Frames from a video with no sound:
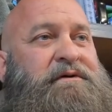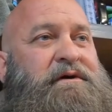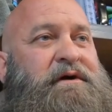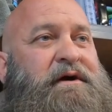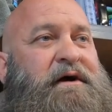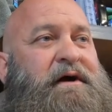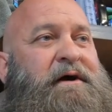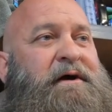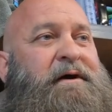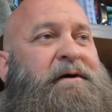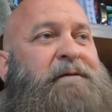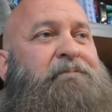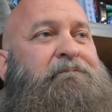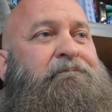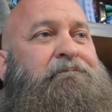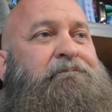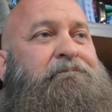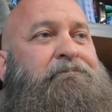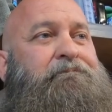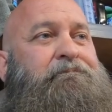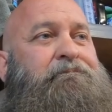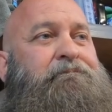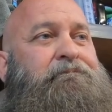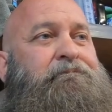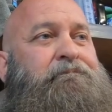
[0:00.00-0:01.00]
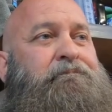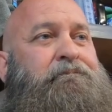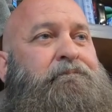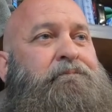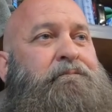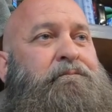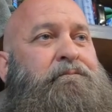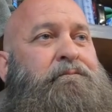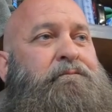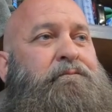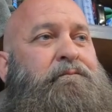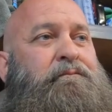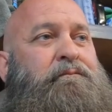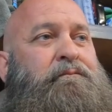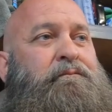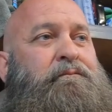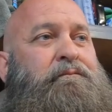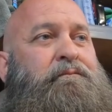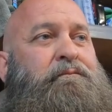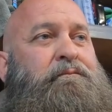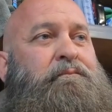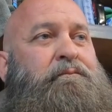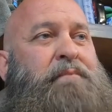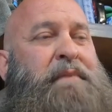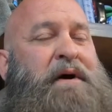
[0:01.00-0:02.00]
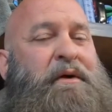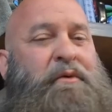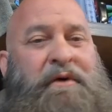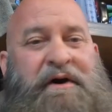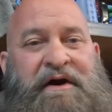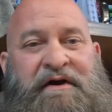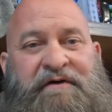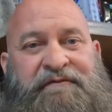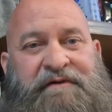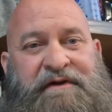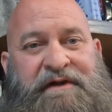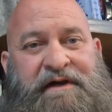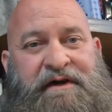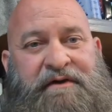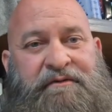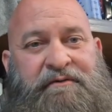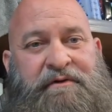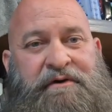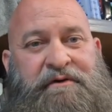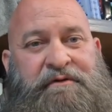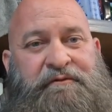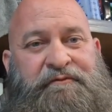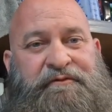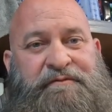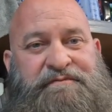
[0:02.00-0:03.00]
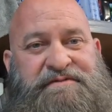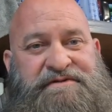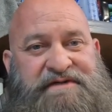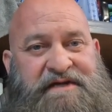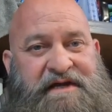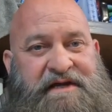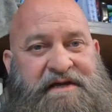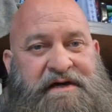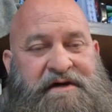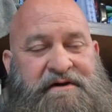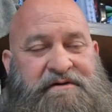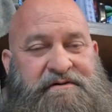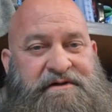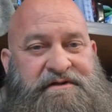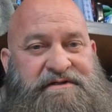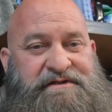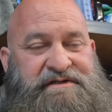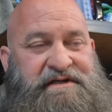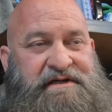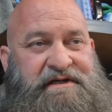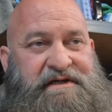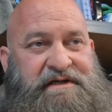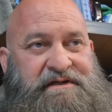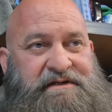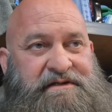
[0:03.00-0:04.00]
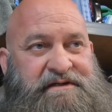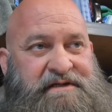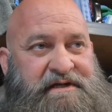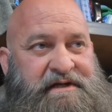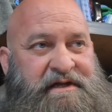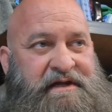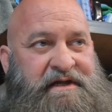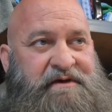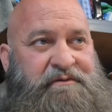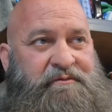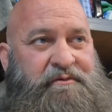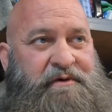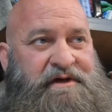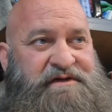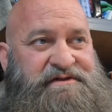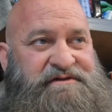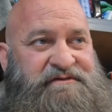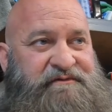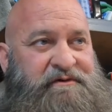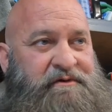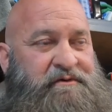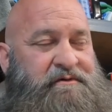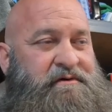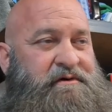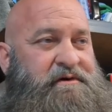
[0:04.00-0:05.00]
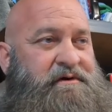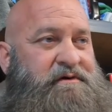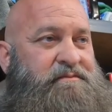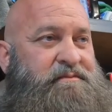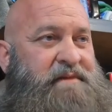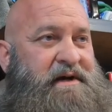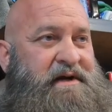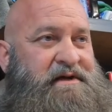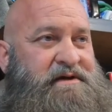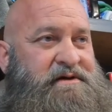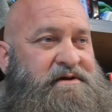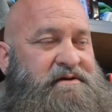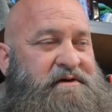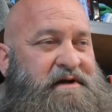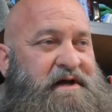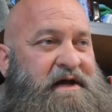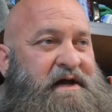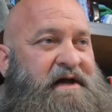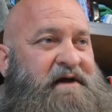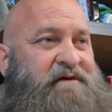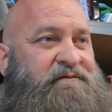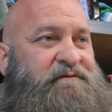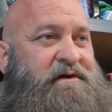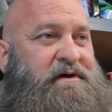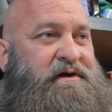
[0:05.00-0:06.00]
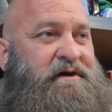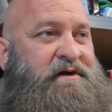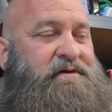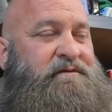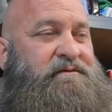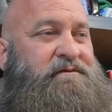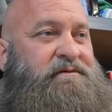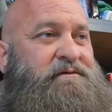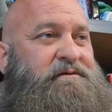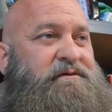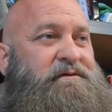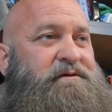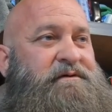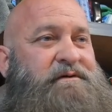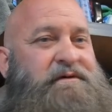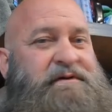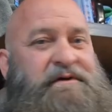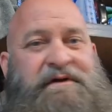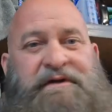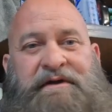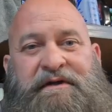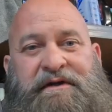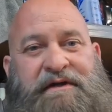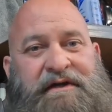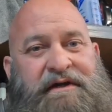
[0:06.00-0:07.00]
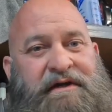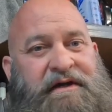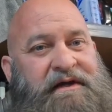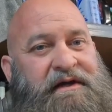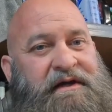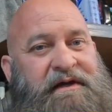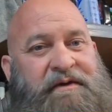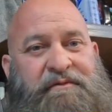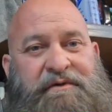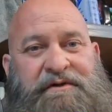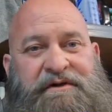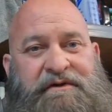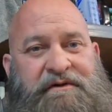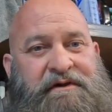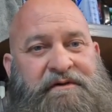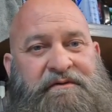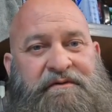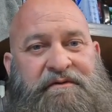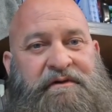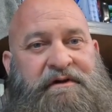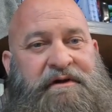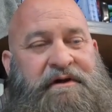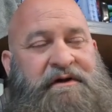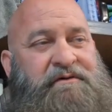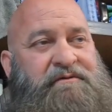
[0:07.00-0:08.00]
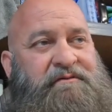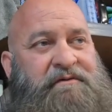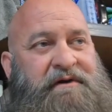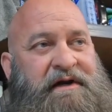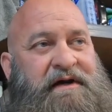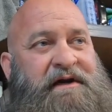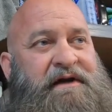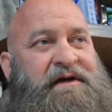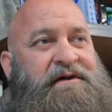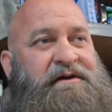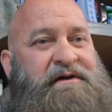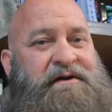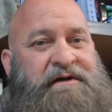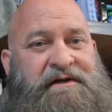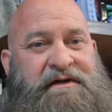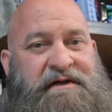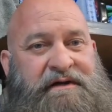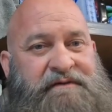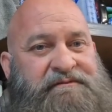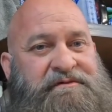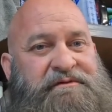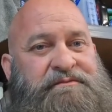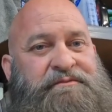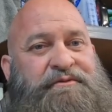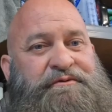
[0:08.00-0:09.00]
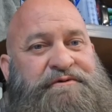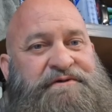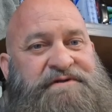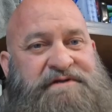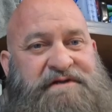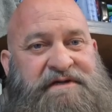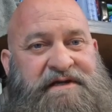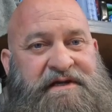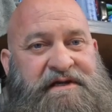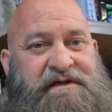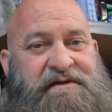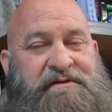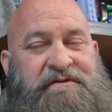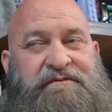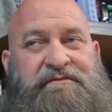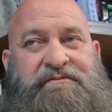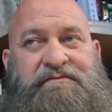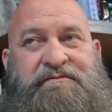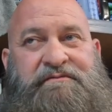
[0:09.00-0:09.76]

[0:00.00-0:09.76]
My wife and I rode from St. Augustine to Key West, Florida about a year and a half ago. And when you get on a long ride, a comfortable seat